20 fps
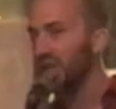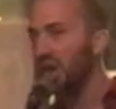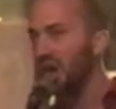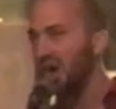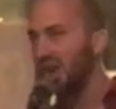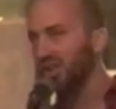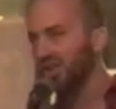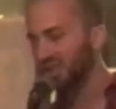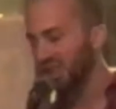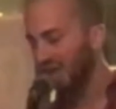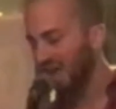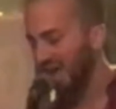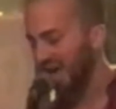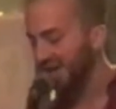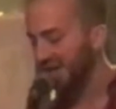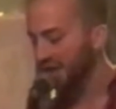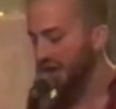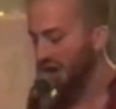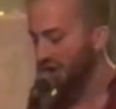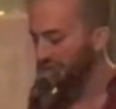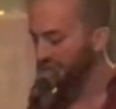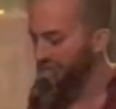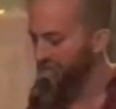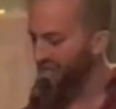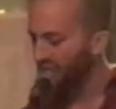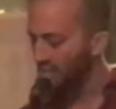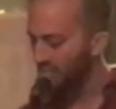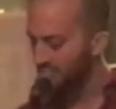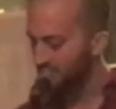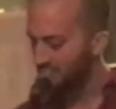long line of
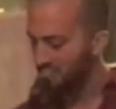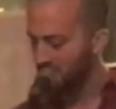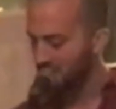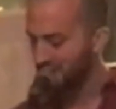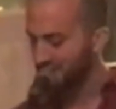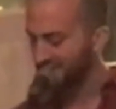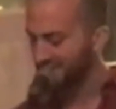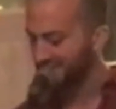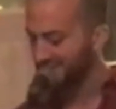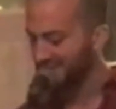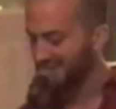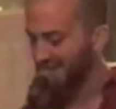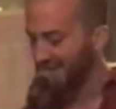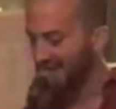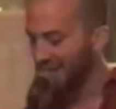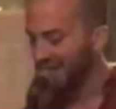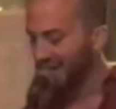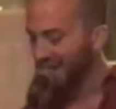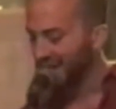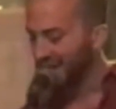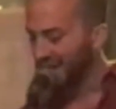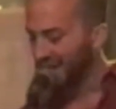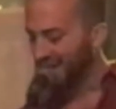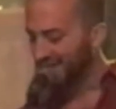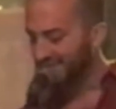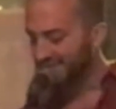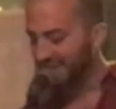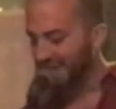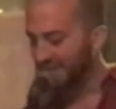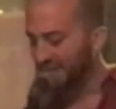farmers.
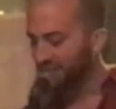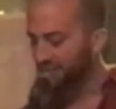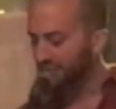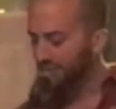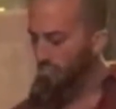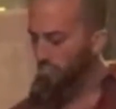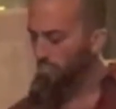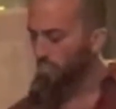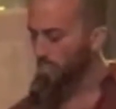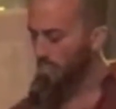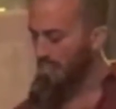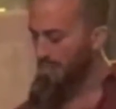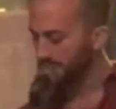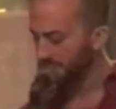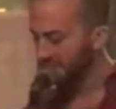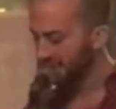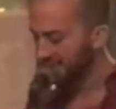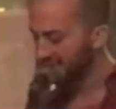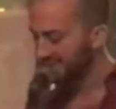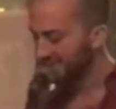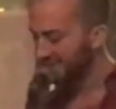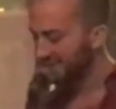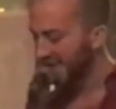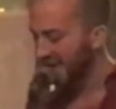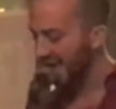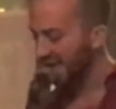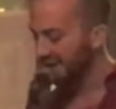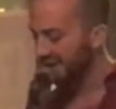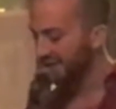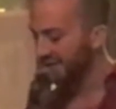It's like if you, Pumpkin,
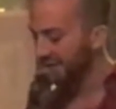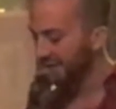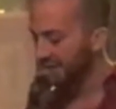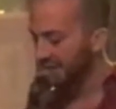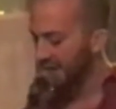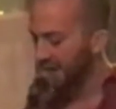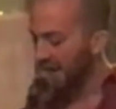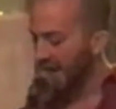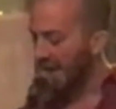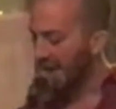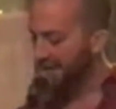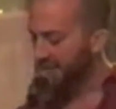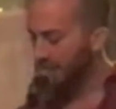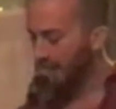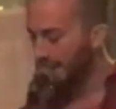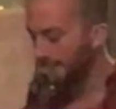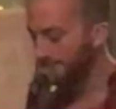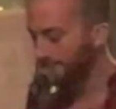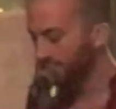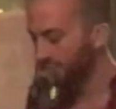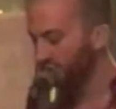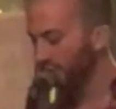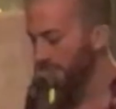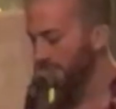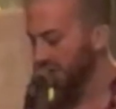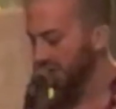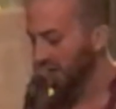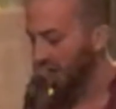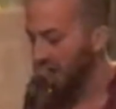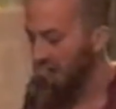said, I come from
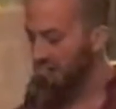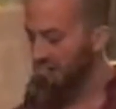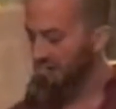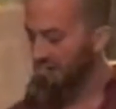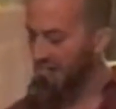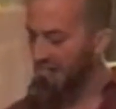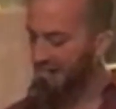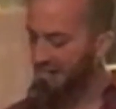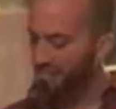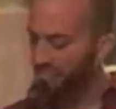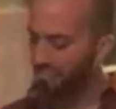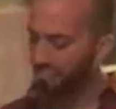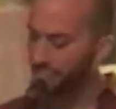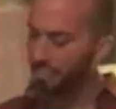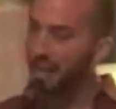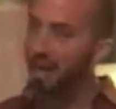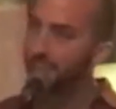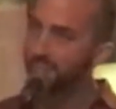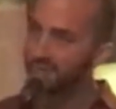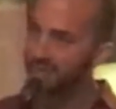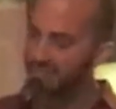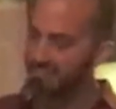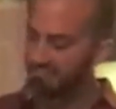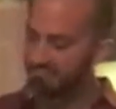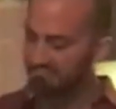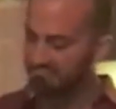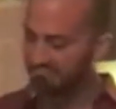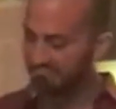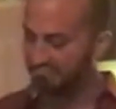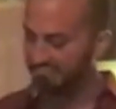a long line of
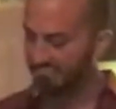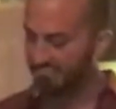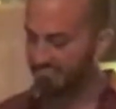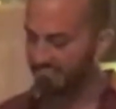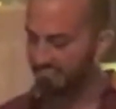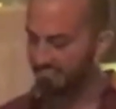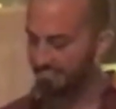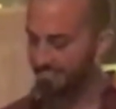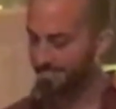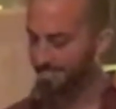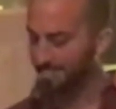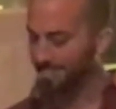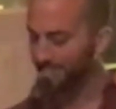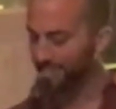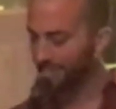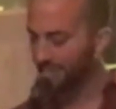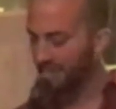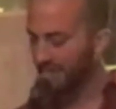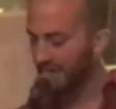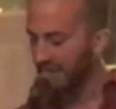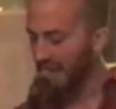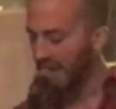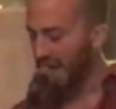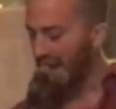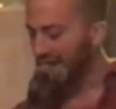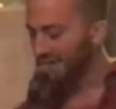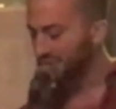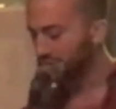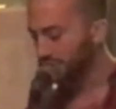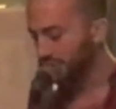pumpkins.
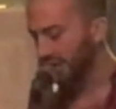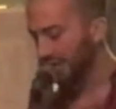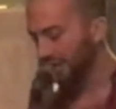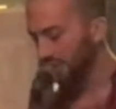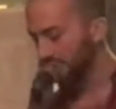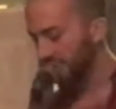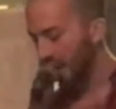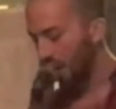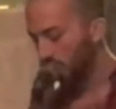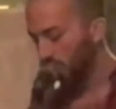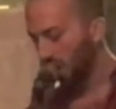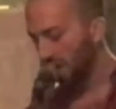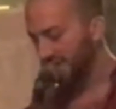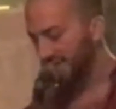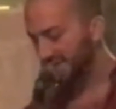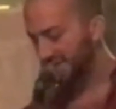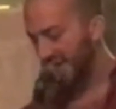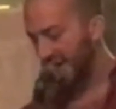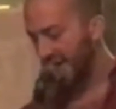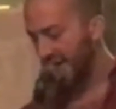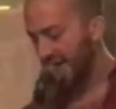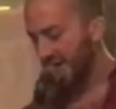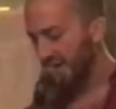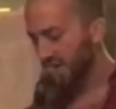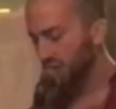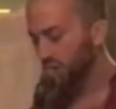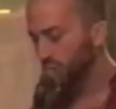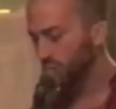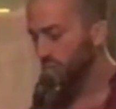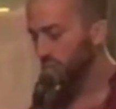I dream that one day
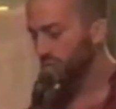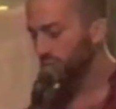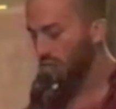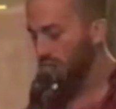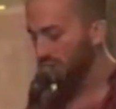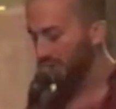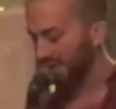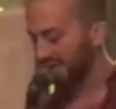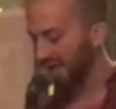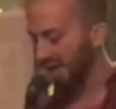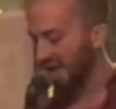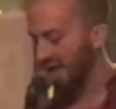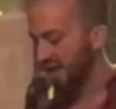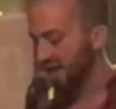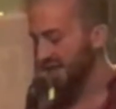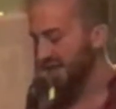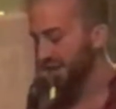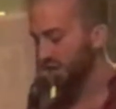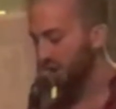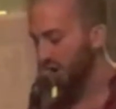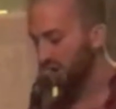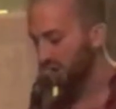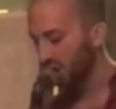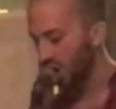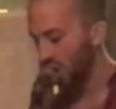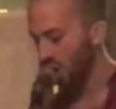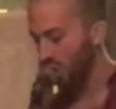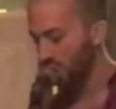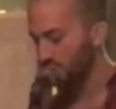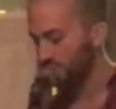you will grow again near our
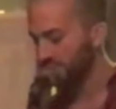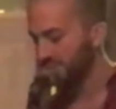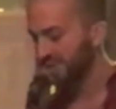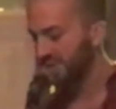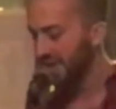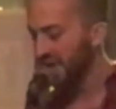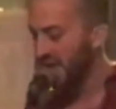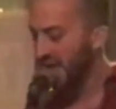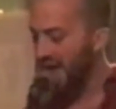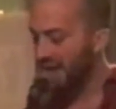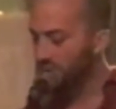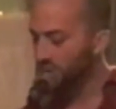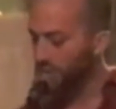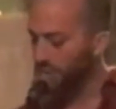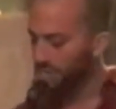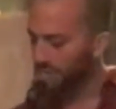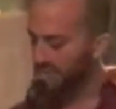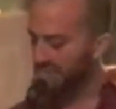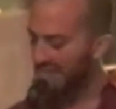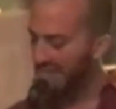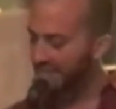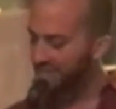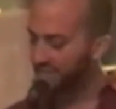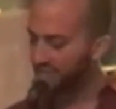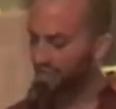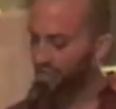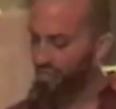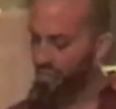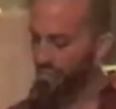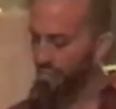homes and you will plant
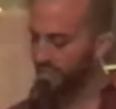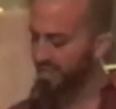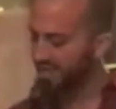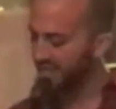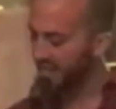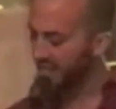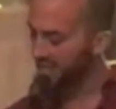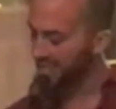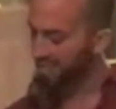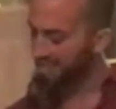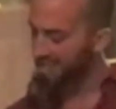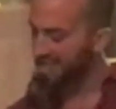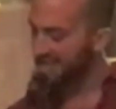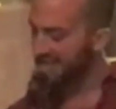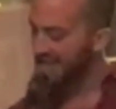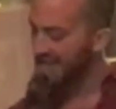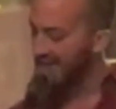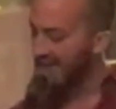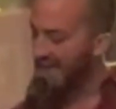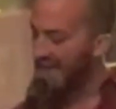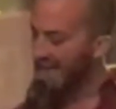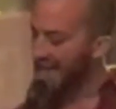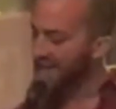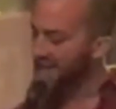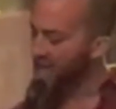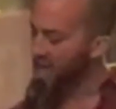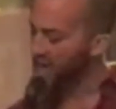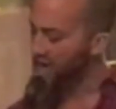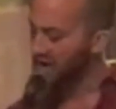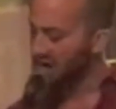your roots at our feet and
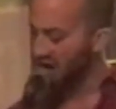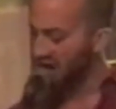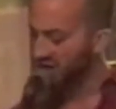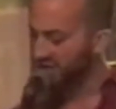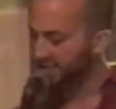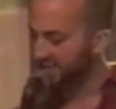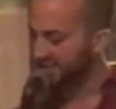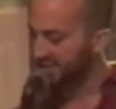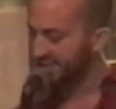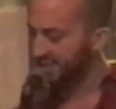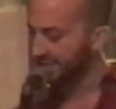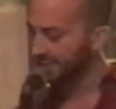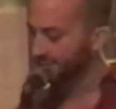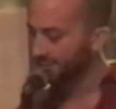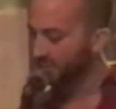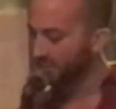in our hearts.